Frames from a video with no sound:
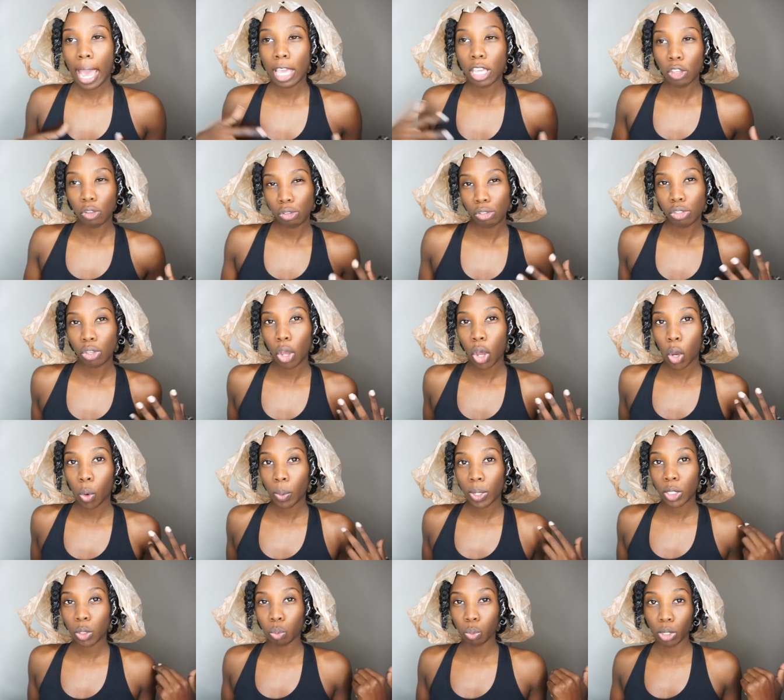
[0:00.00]
I used to
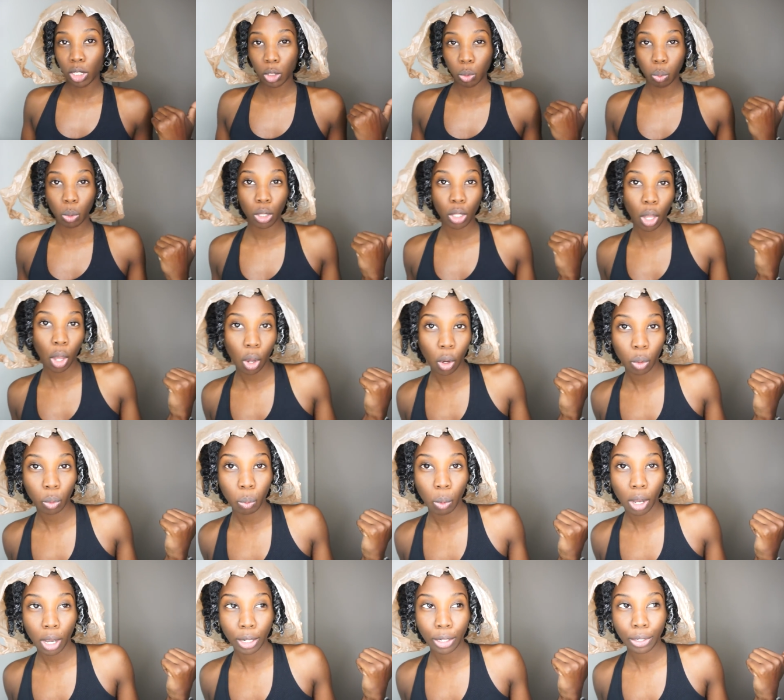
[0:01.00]
always rinse with
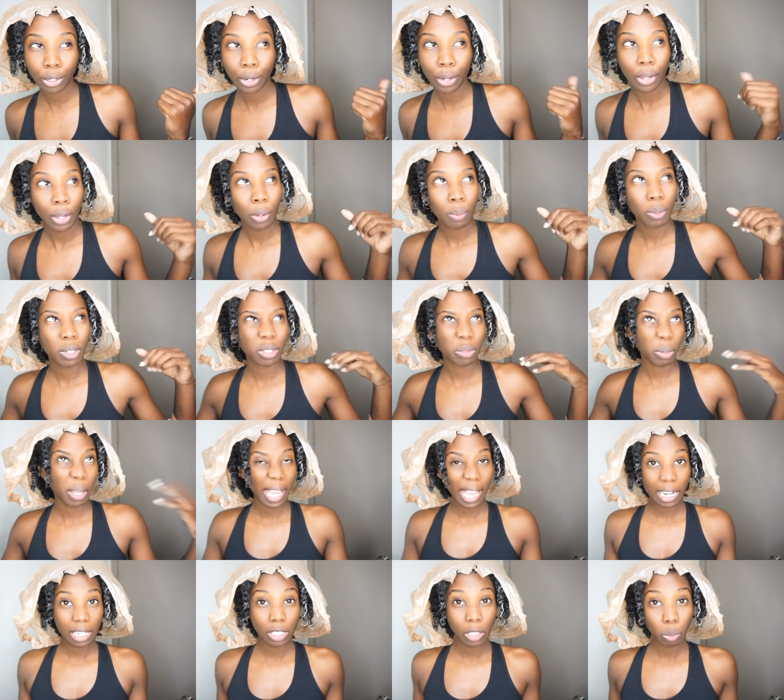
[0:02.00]
cold water, which
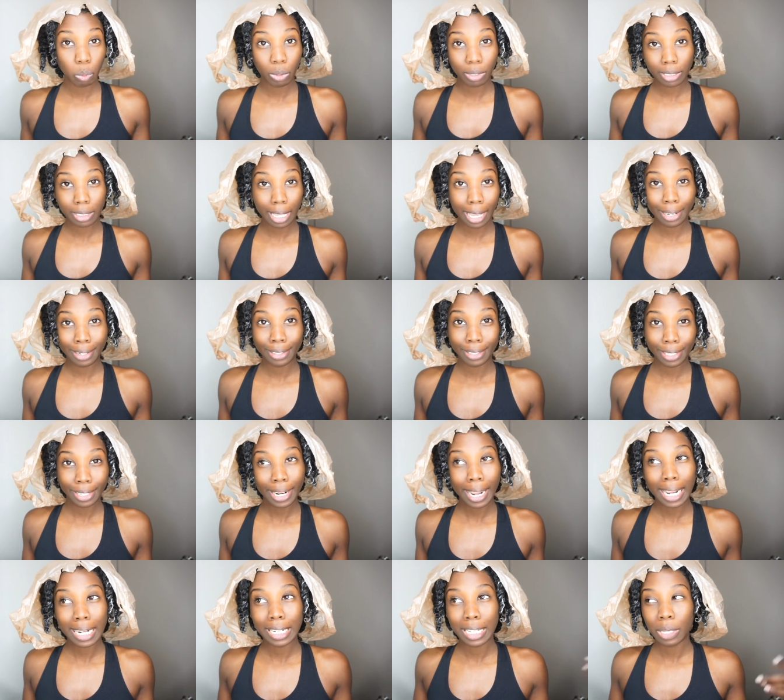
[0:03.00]
actually was not a
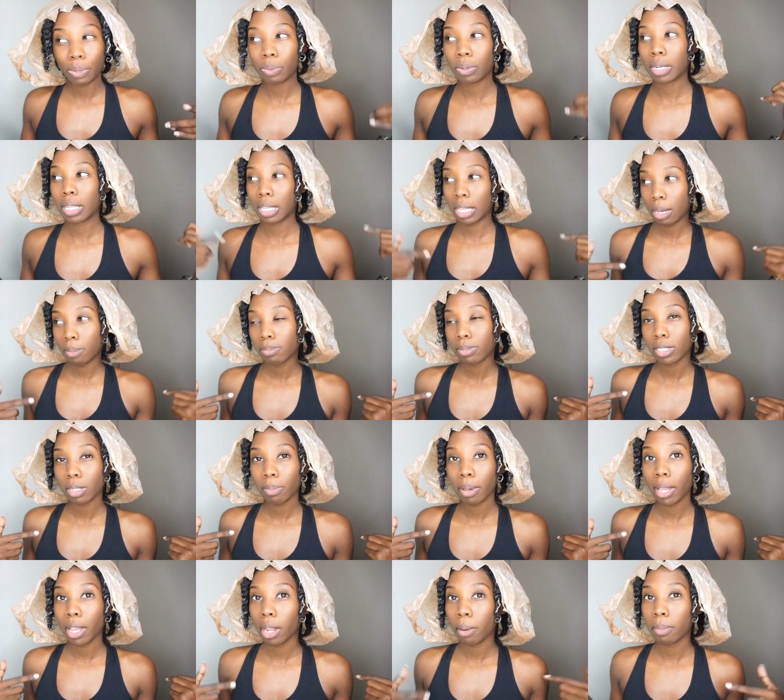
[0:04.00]
good idea when it comes to
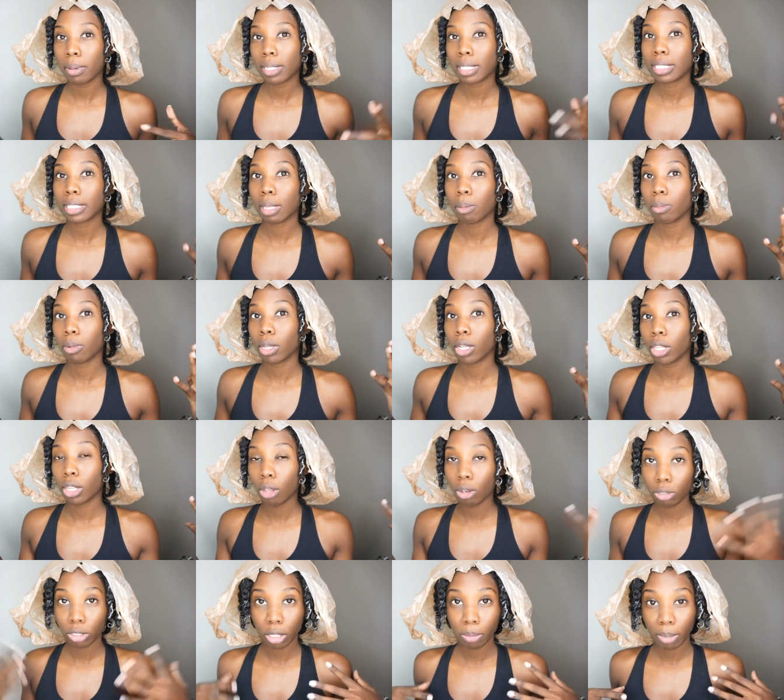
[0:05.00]
my hair because I'm
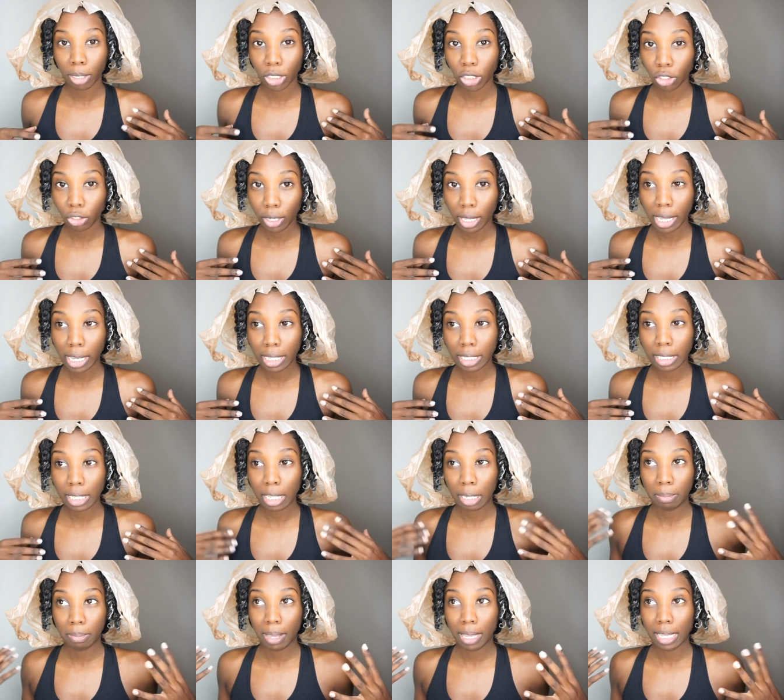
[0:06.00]
closing my strands
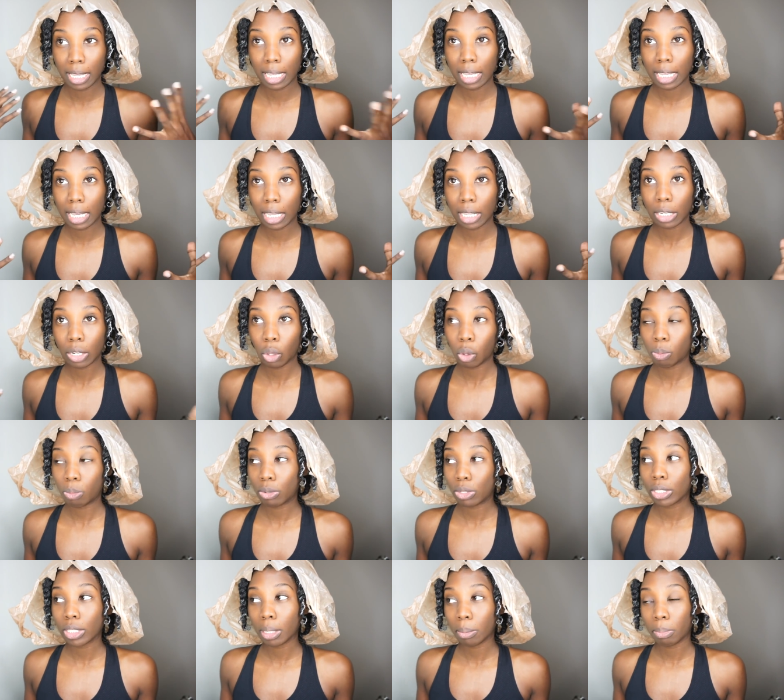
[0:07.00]
and making it
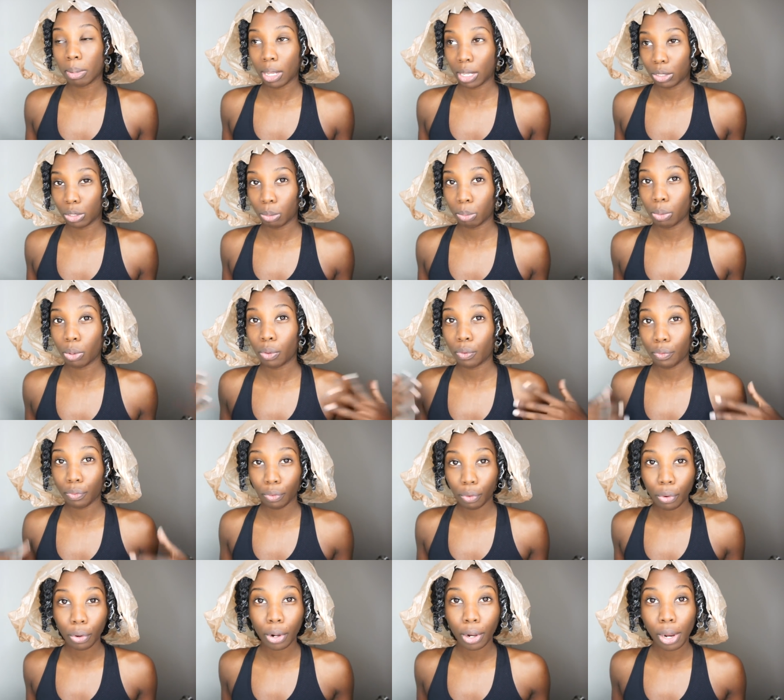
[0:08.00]
almost impossible
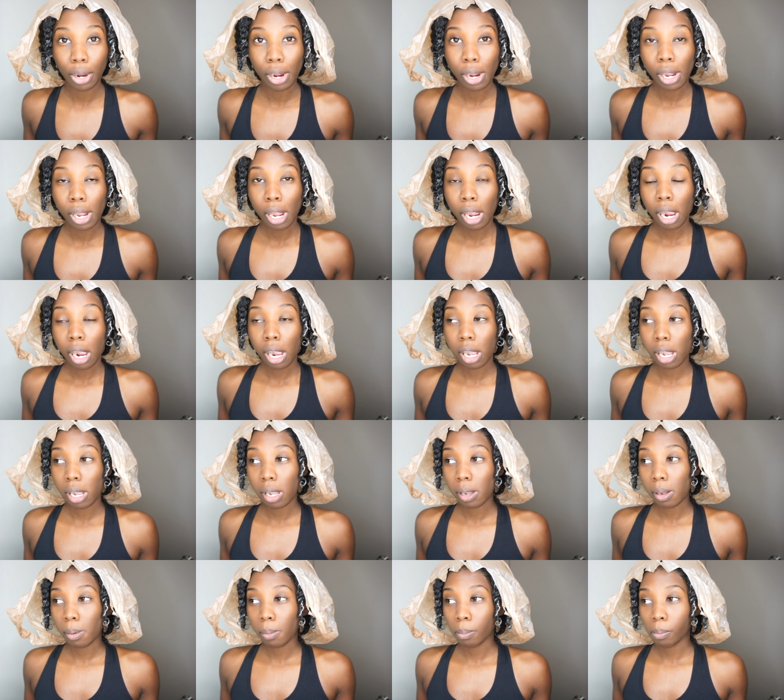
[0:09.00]
for
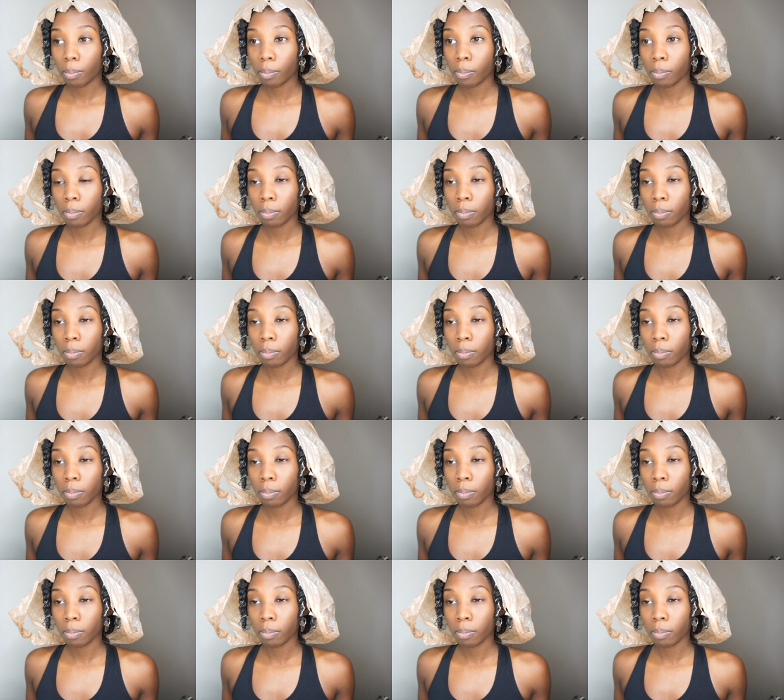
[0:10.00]
um,